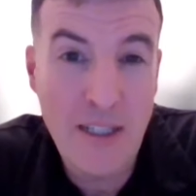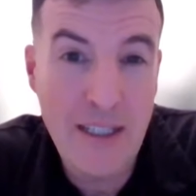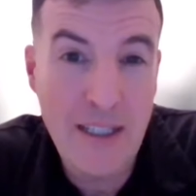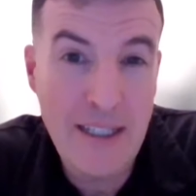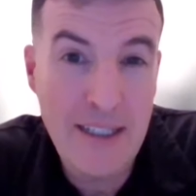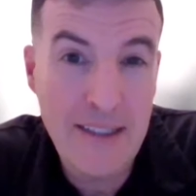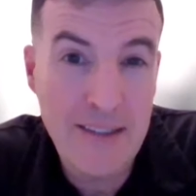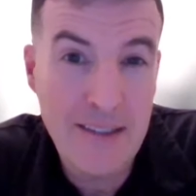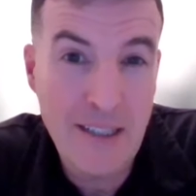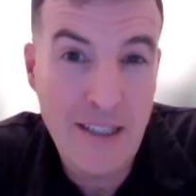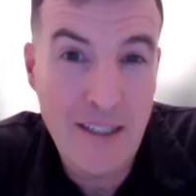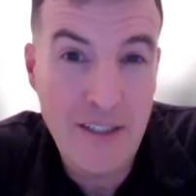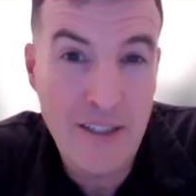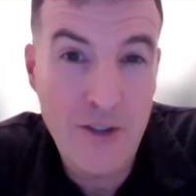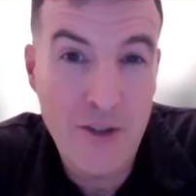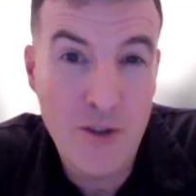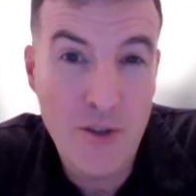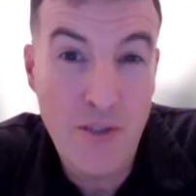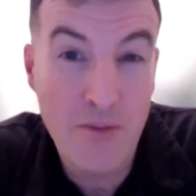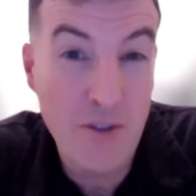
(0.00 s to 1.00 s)
an ACL
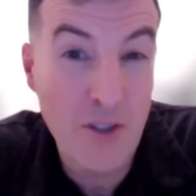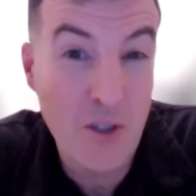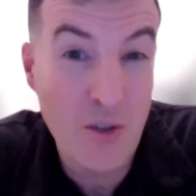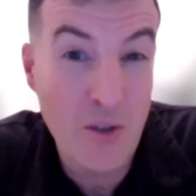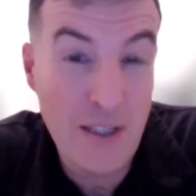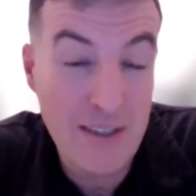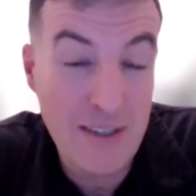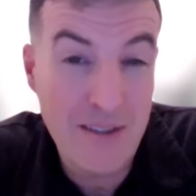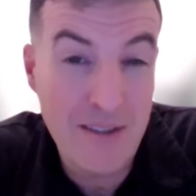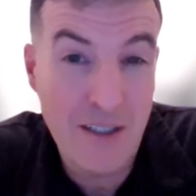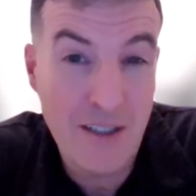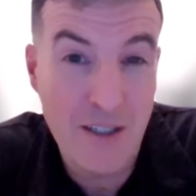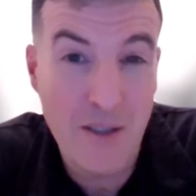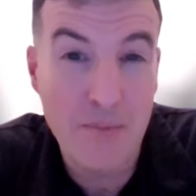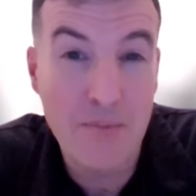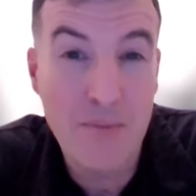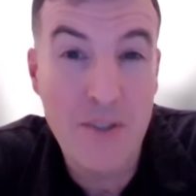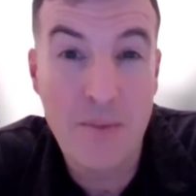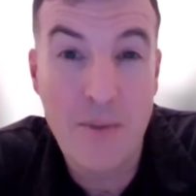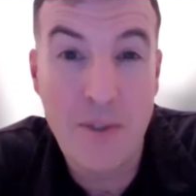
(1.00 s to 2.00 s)
injury, even though that's not
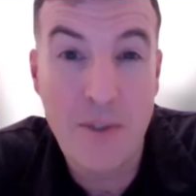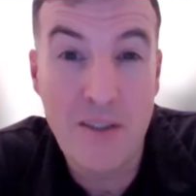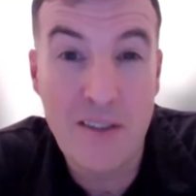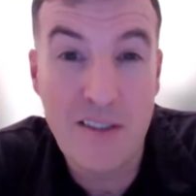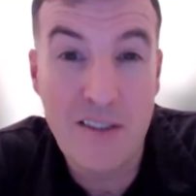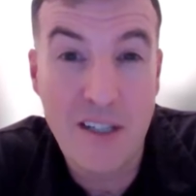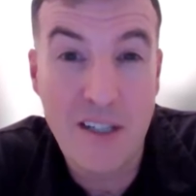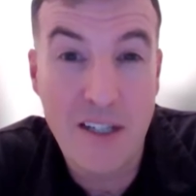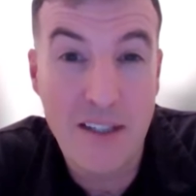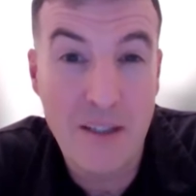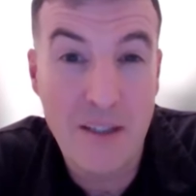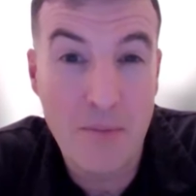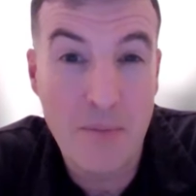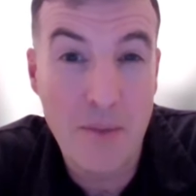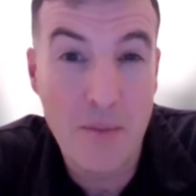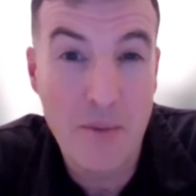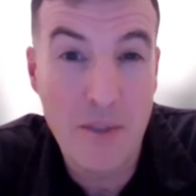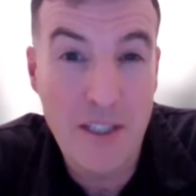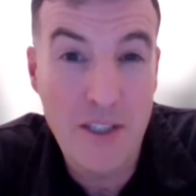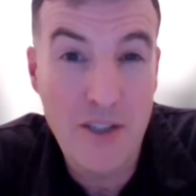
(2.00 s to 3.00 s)
a typical site that
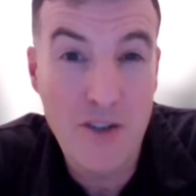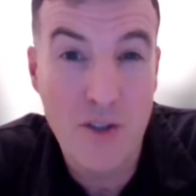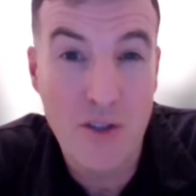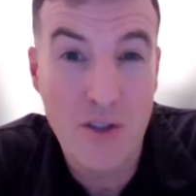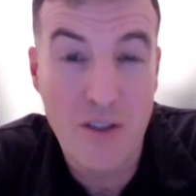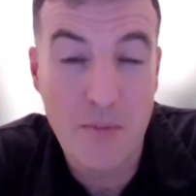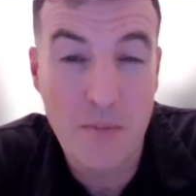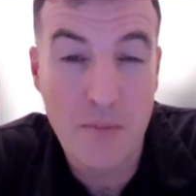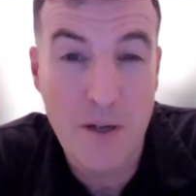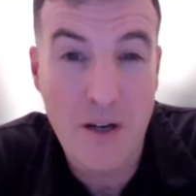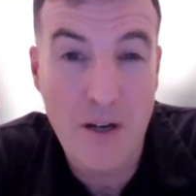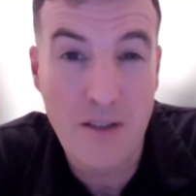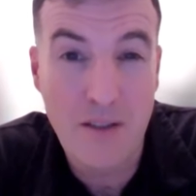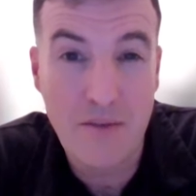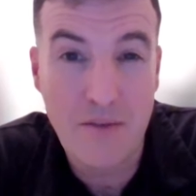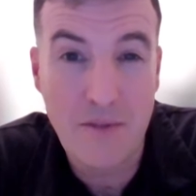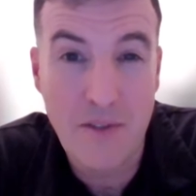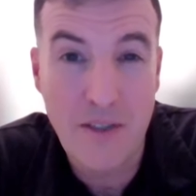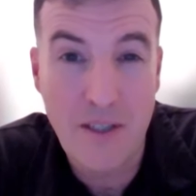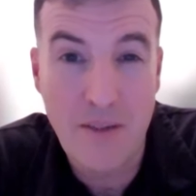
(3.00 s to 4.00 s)
people injure as part
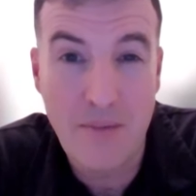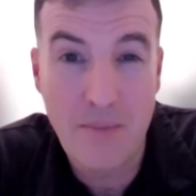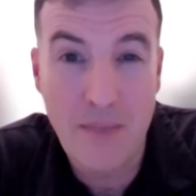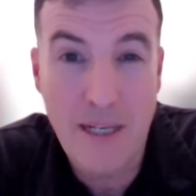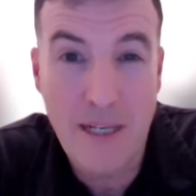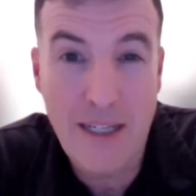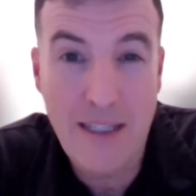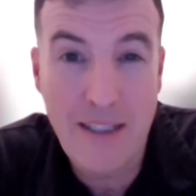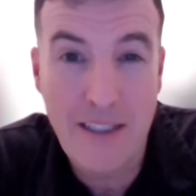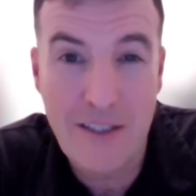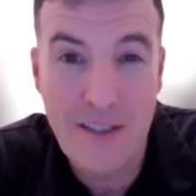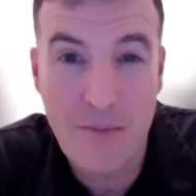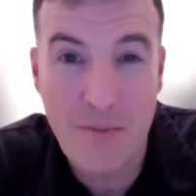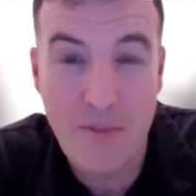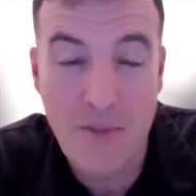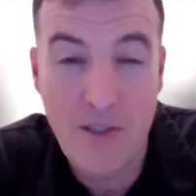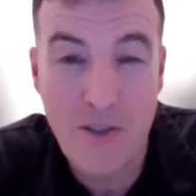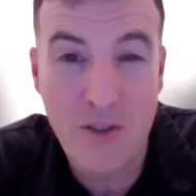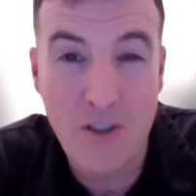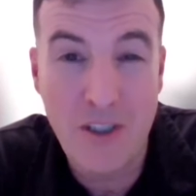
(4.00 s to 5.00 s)
of the mechanism
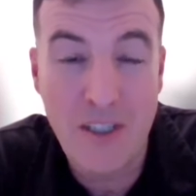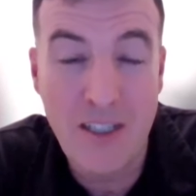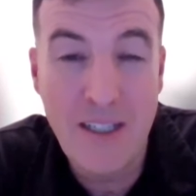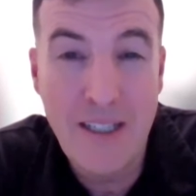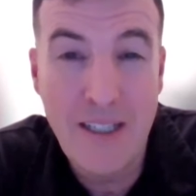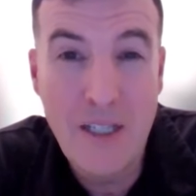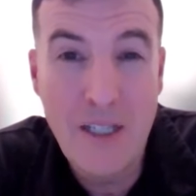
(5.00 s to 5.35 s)
of injury.